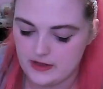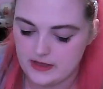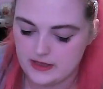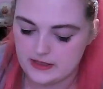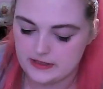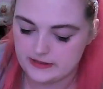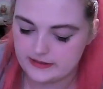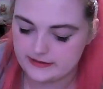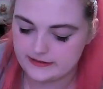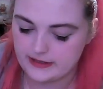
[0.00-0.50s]

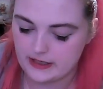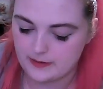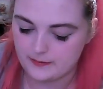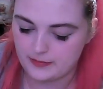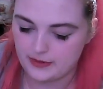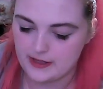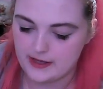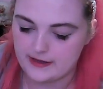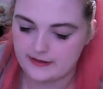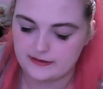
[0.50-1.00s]
the same
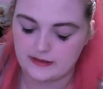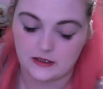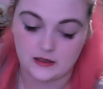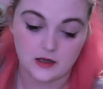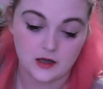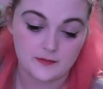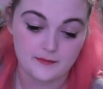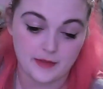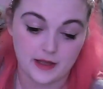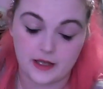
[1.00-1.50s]
place I got
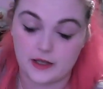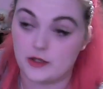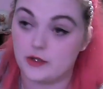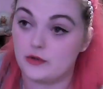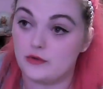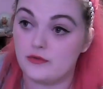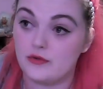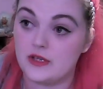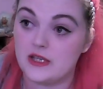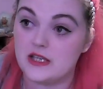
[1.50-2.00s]
my
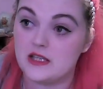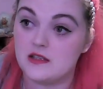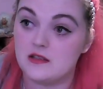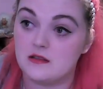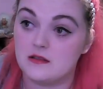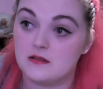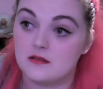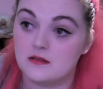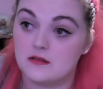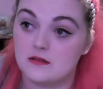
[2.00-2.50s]
Udi.
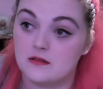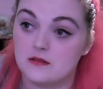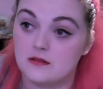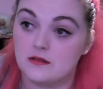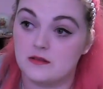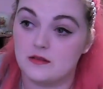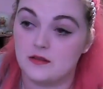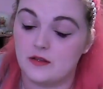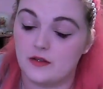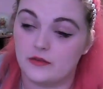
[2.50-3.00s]

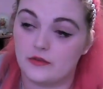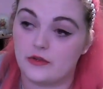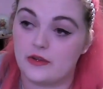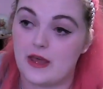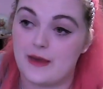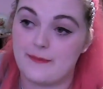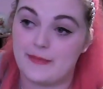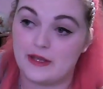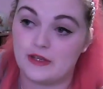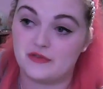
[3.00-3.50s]
So that
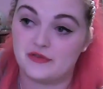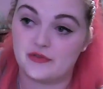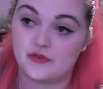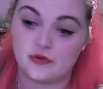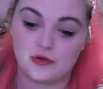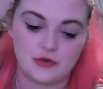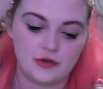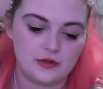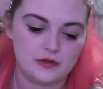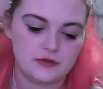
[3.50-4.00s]
big
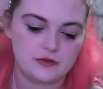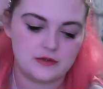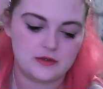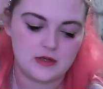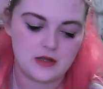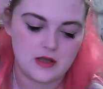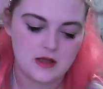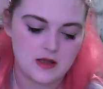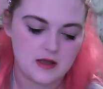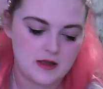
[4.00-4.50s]
store.
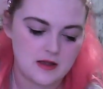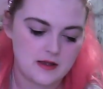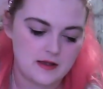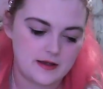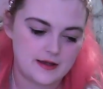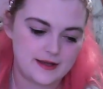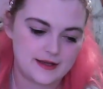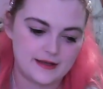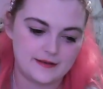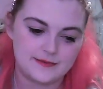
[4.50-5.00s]

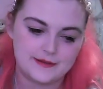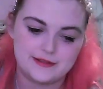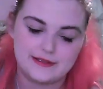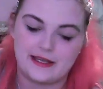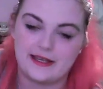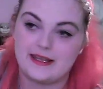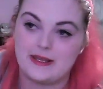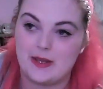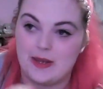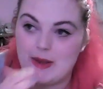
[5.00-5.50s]
And I'm just like,
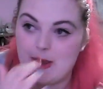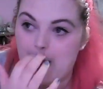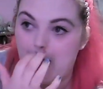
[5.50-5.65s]
yeah,